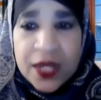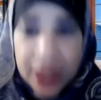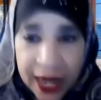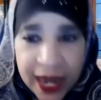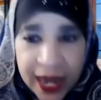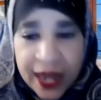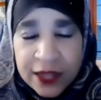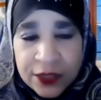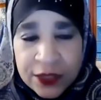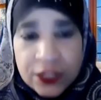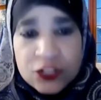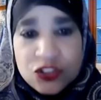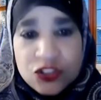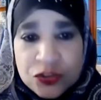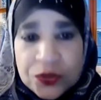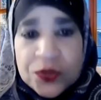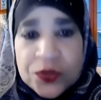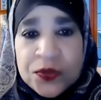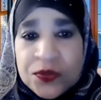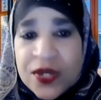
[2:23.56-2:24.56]
And the
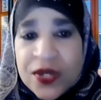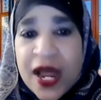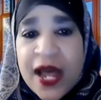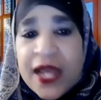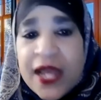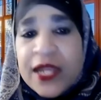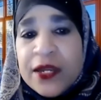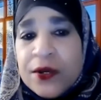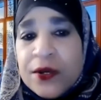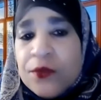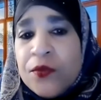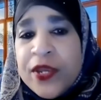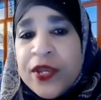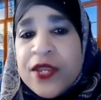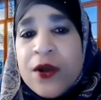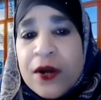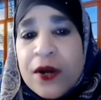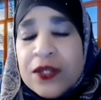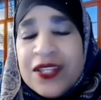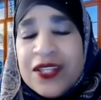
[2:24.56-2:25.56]
true daya, we
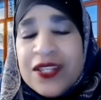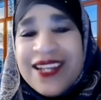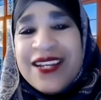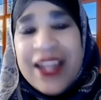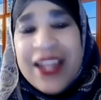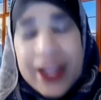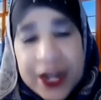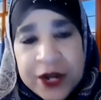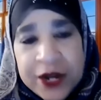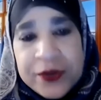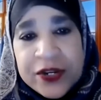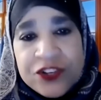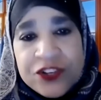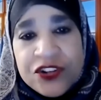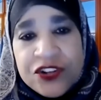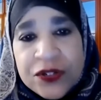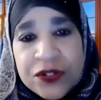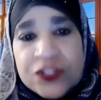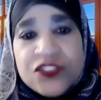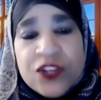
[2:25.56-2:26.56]
are the
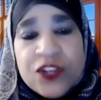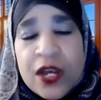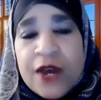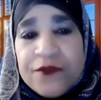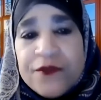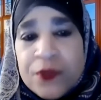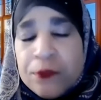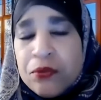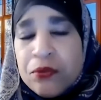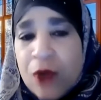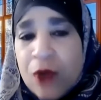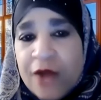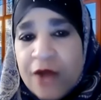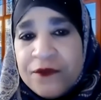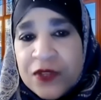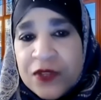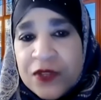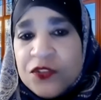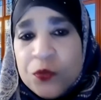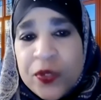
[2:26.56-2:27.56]
inheritors of the
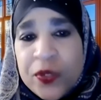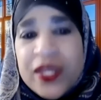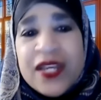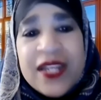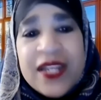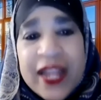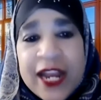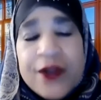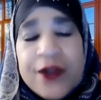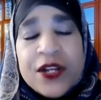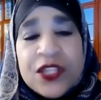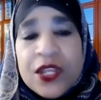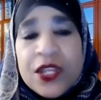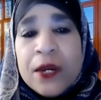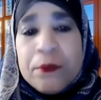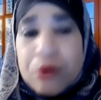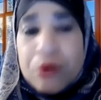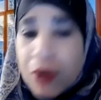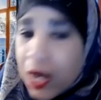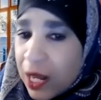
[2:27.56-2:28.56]
prophets. We inherit
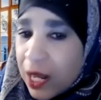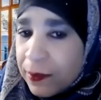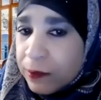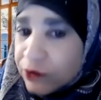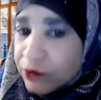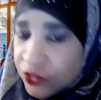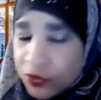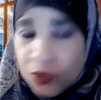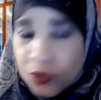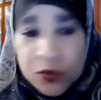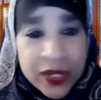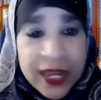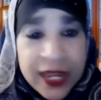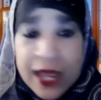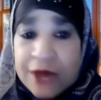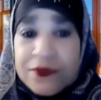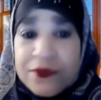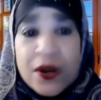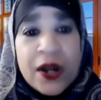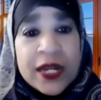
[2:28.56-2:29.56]
their problems. So we
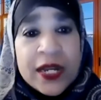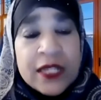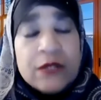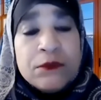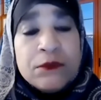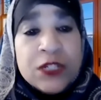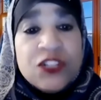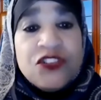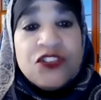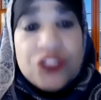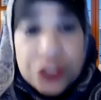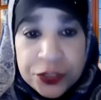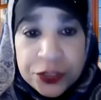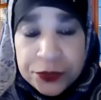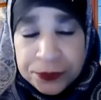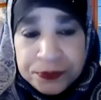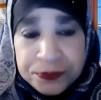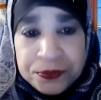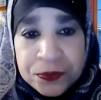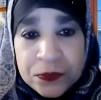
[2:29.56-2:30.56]
have our enemies
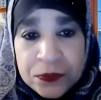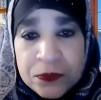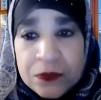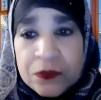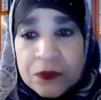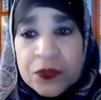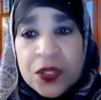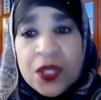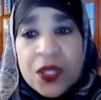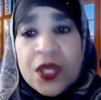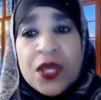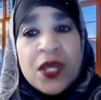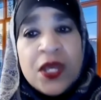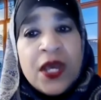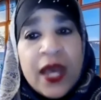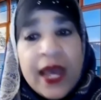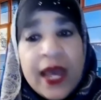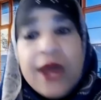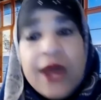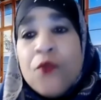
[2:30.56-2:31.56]
too.
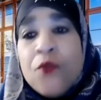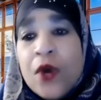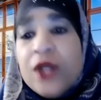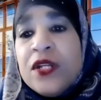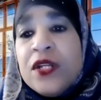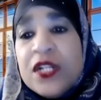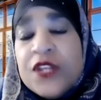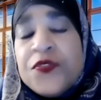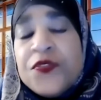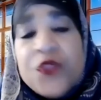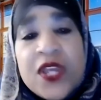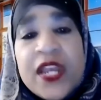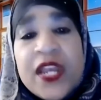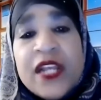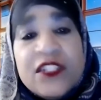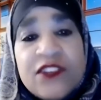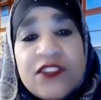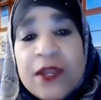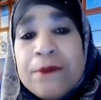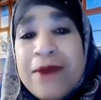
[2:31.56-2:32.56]
And one of the
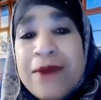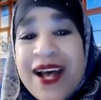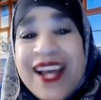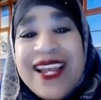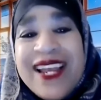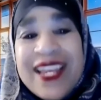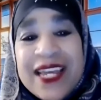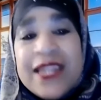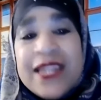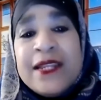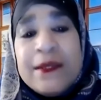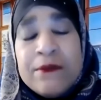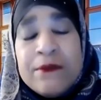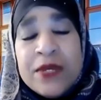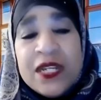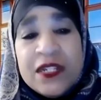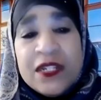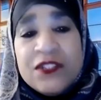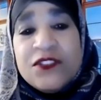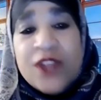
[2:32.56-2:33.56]
things that my
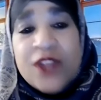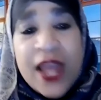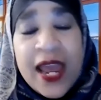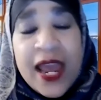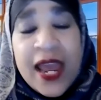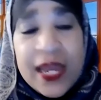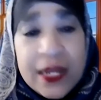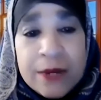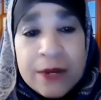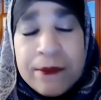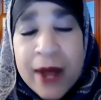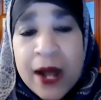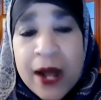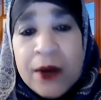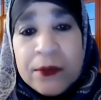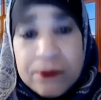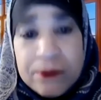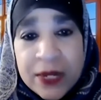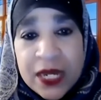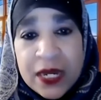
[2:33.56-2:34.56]
enemies hate
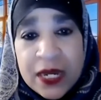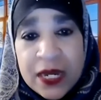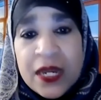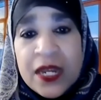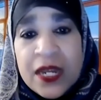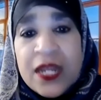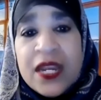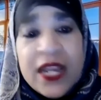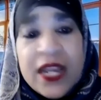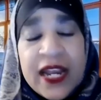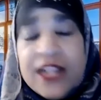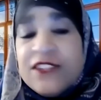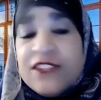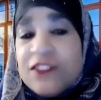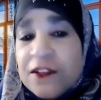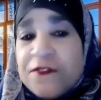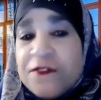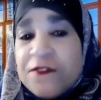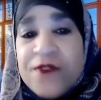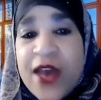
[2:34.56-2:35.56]
about me is
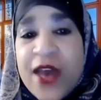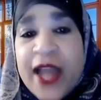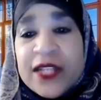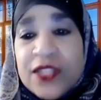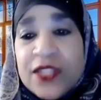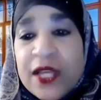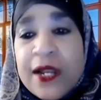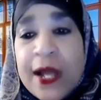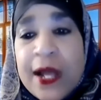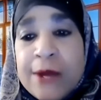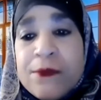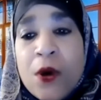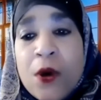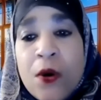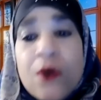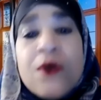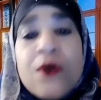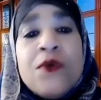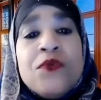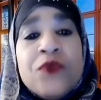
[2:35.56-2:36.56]
the fact that I'm
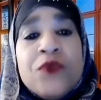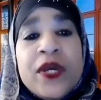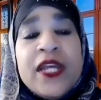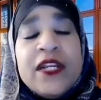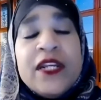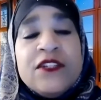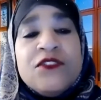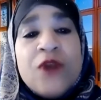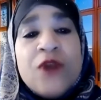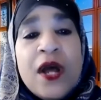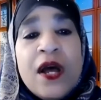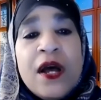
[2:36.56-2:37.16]
always